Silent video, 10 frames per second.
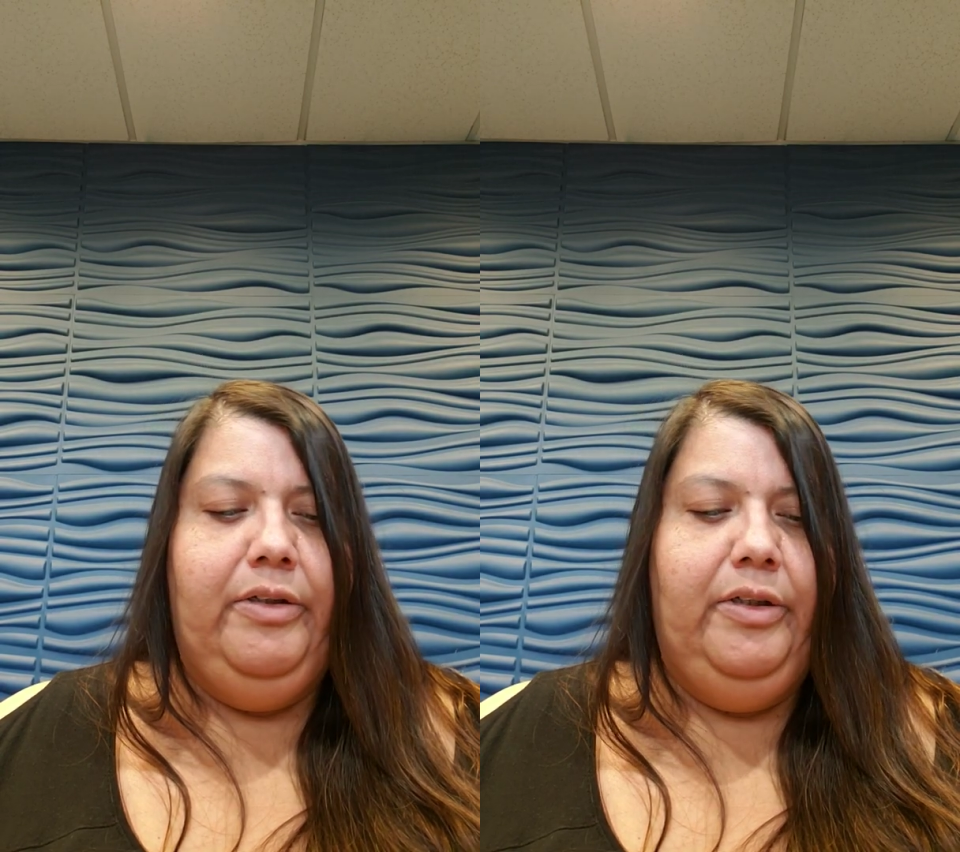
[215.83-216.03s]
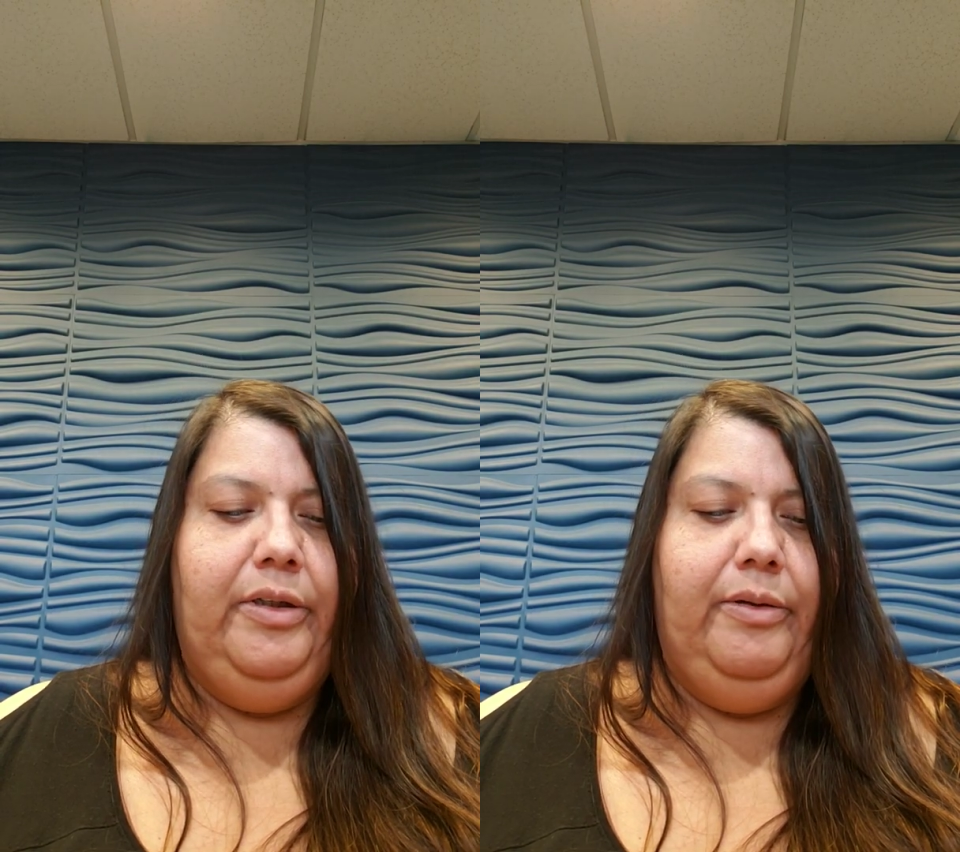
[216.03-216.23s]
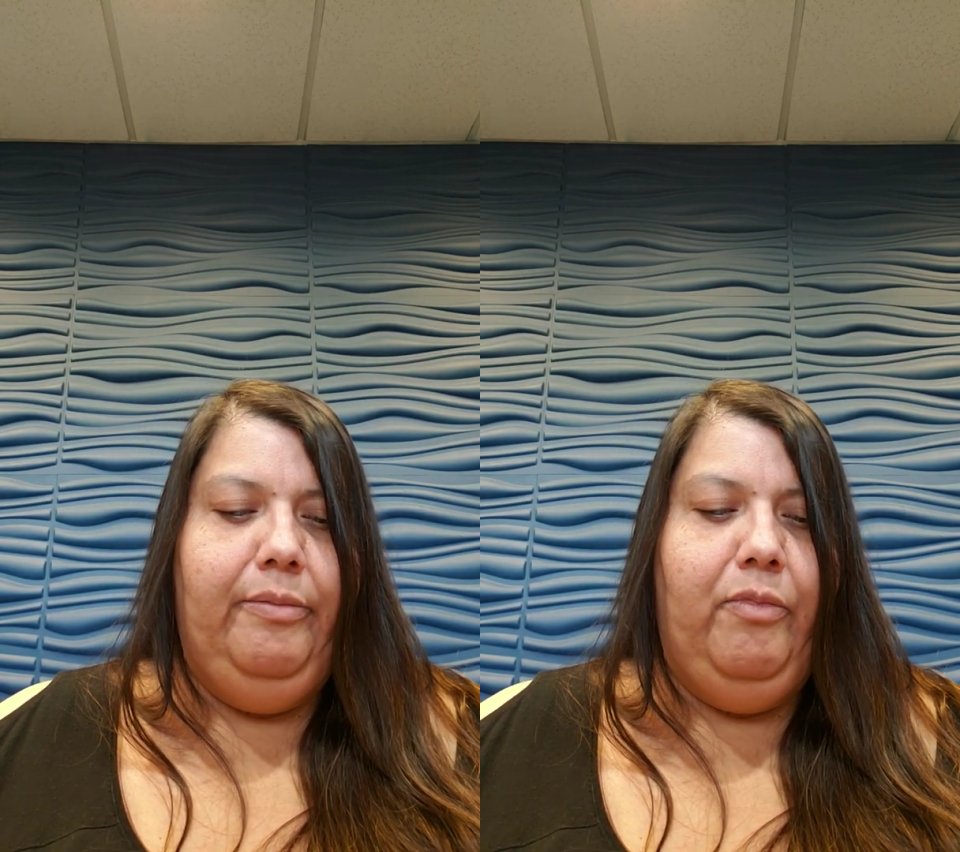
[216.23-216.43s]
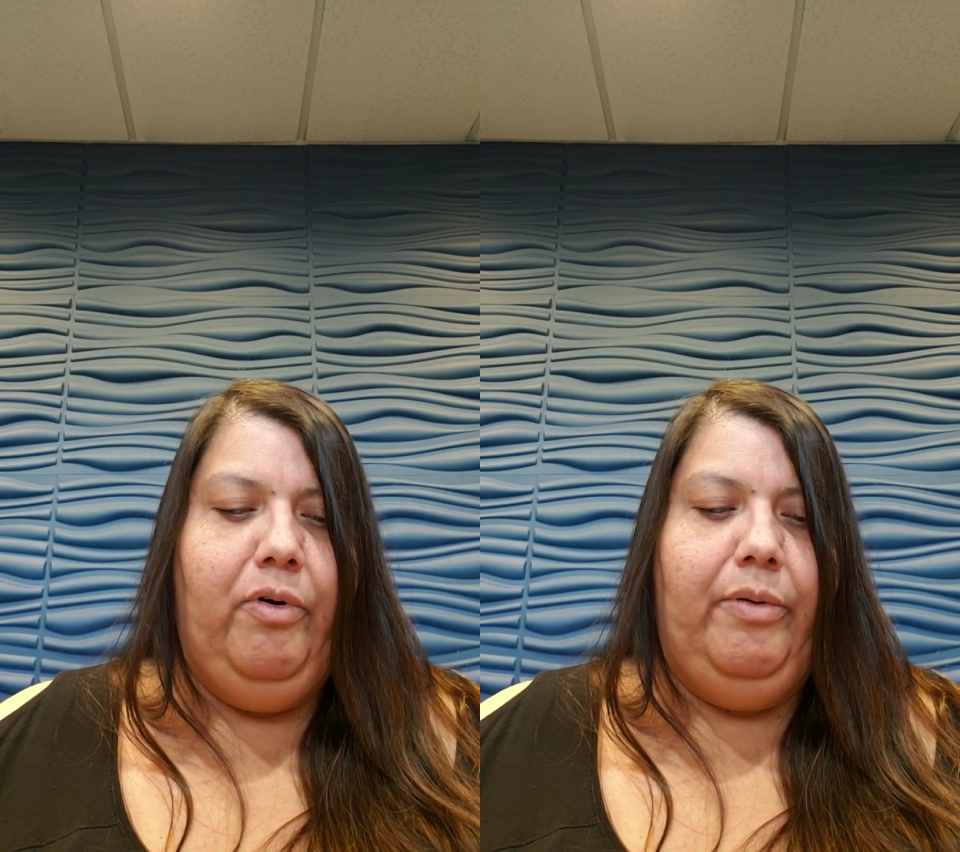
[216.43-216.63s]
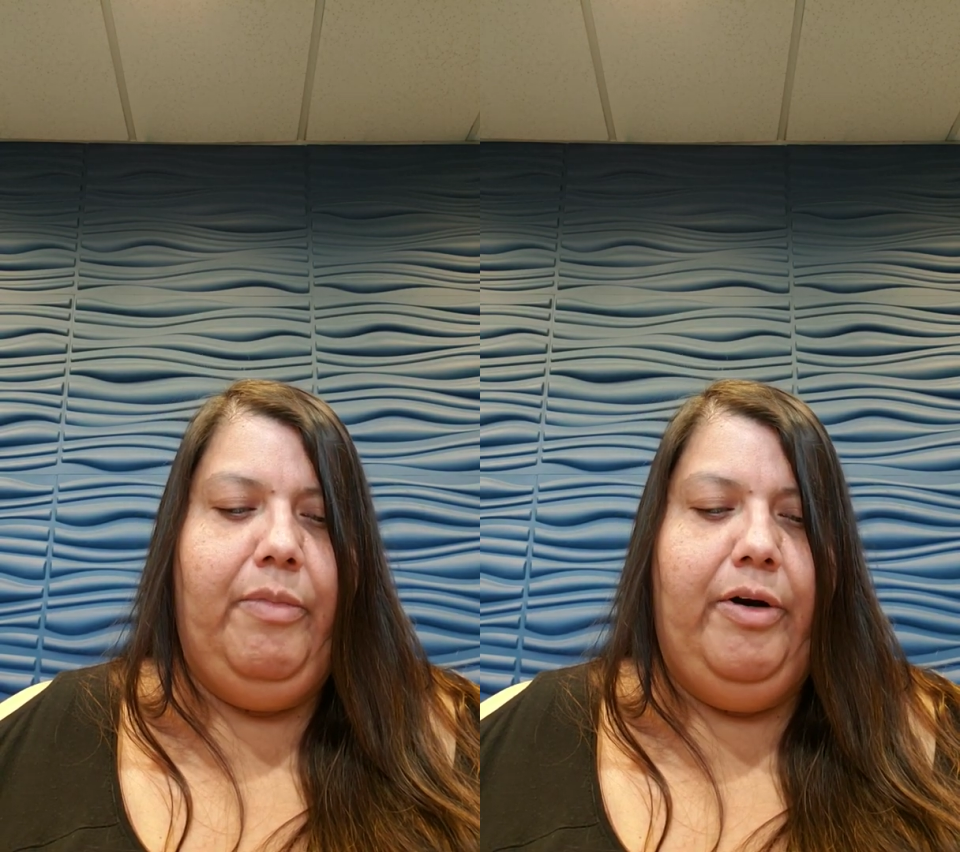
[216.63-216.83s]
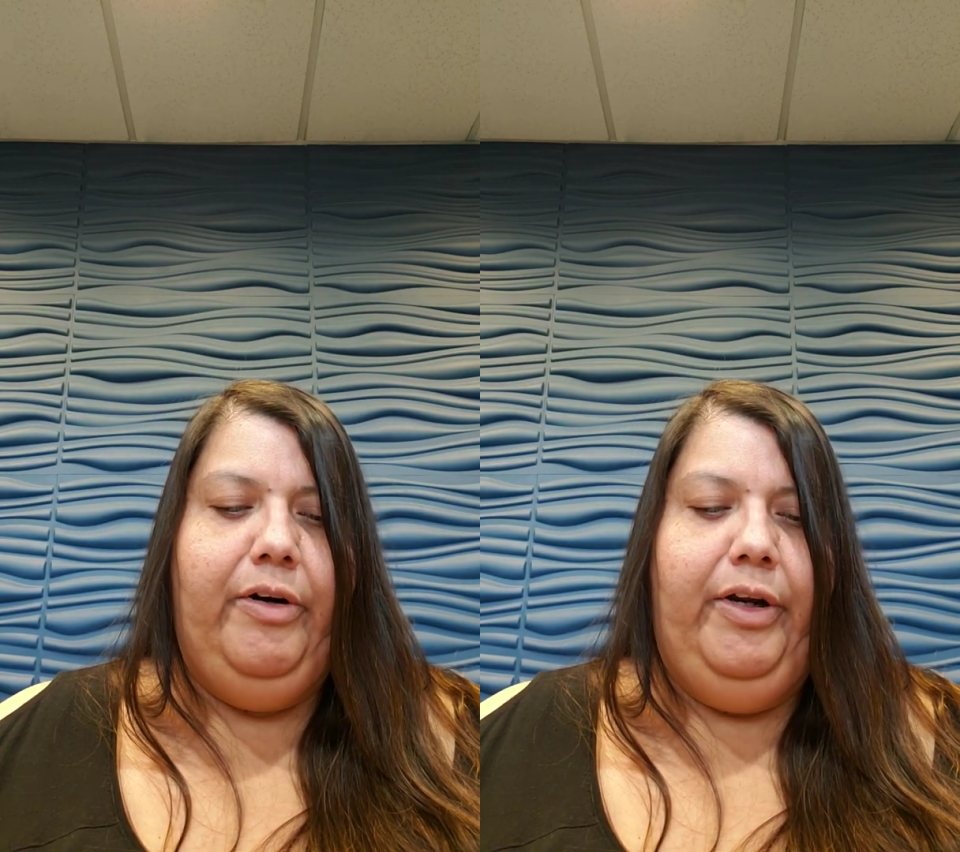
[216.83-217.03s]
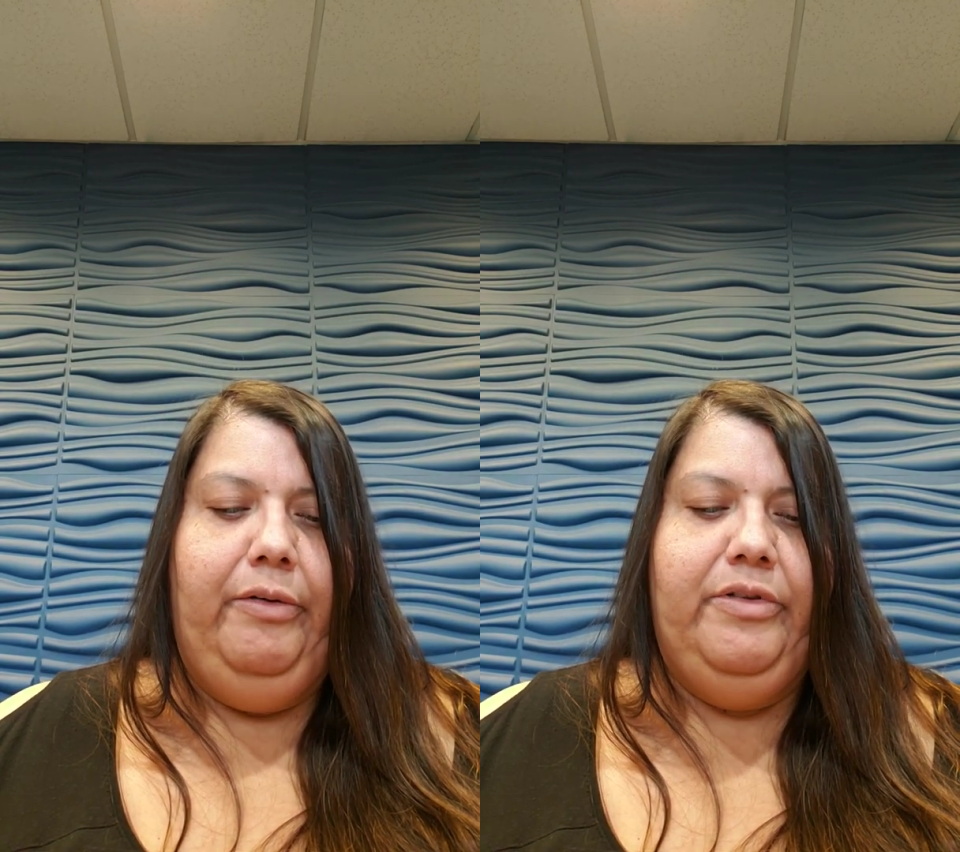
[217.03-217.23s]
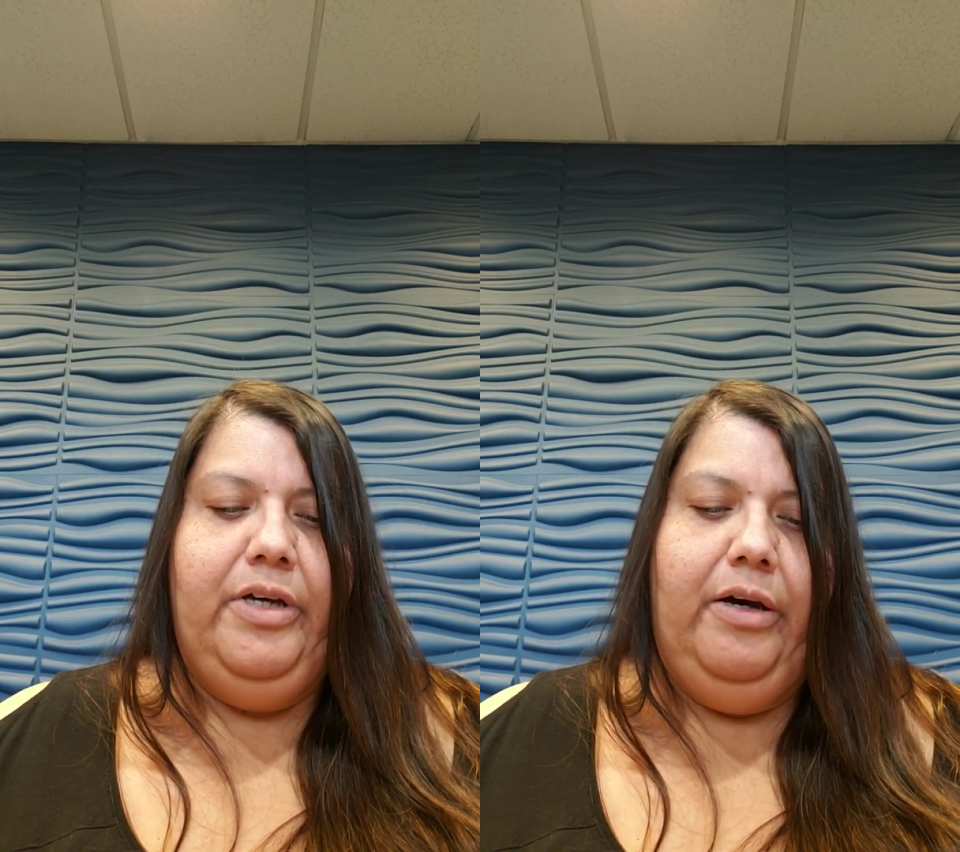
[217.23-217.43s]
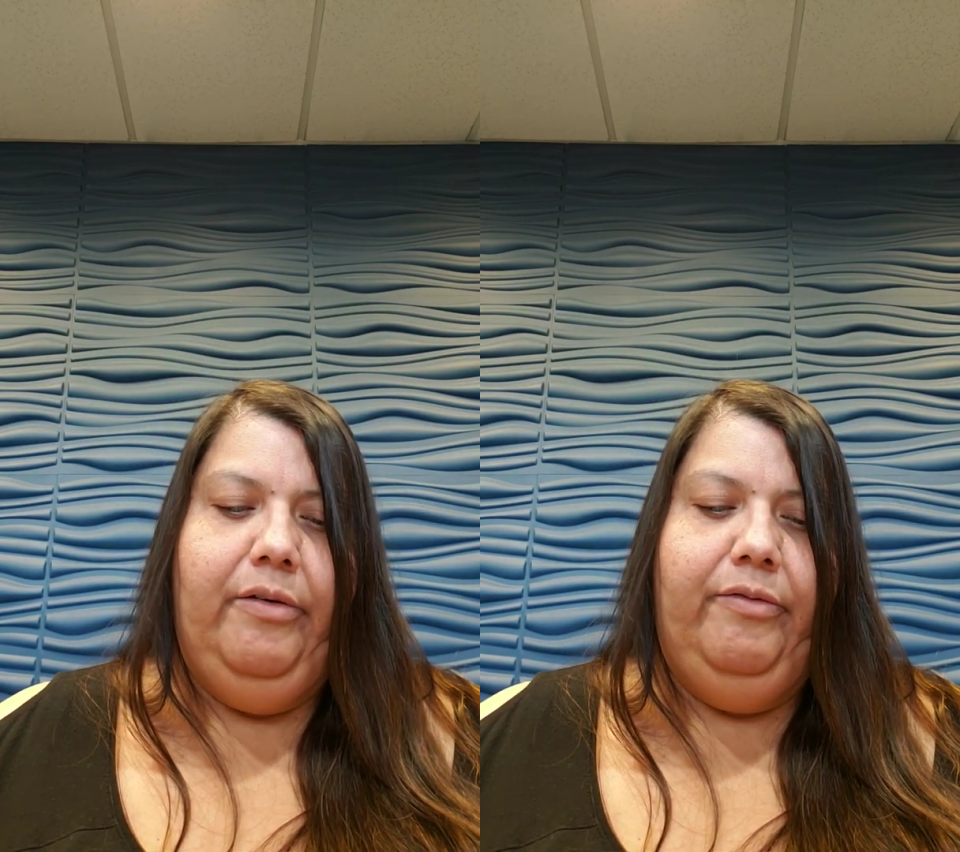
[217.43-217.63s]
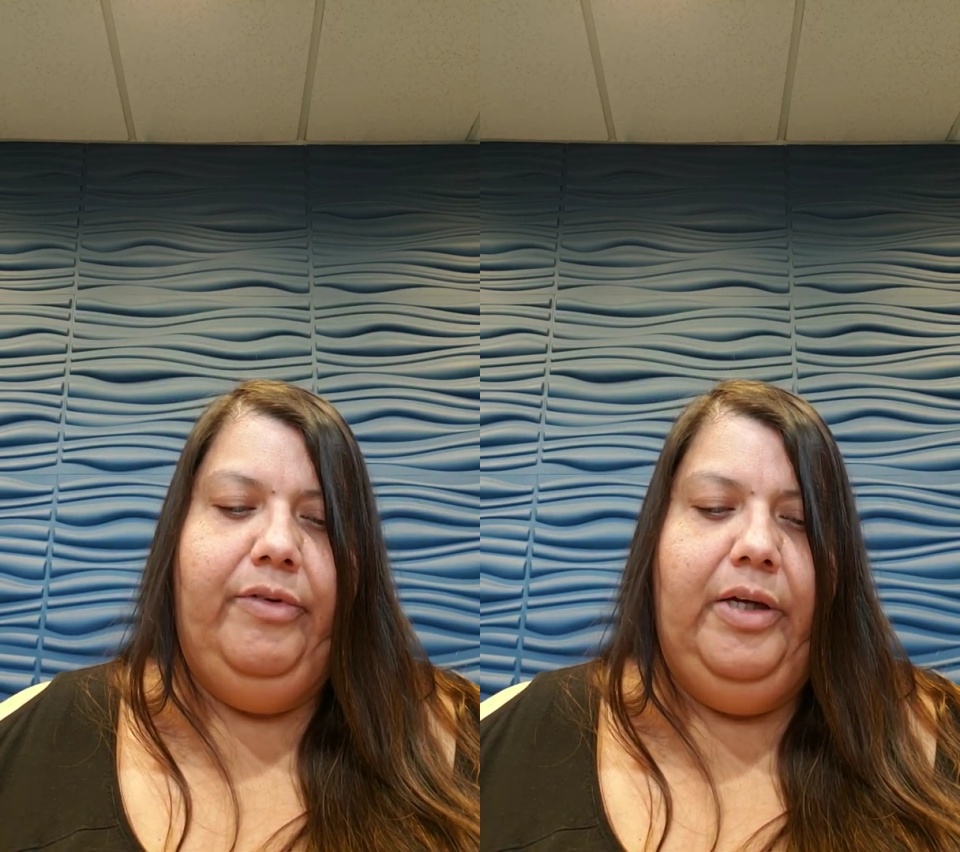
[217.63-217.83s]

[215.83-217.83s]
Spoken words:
to the more modern use of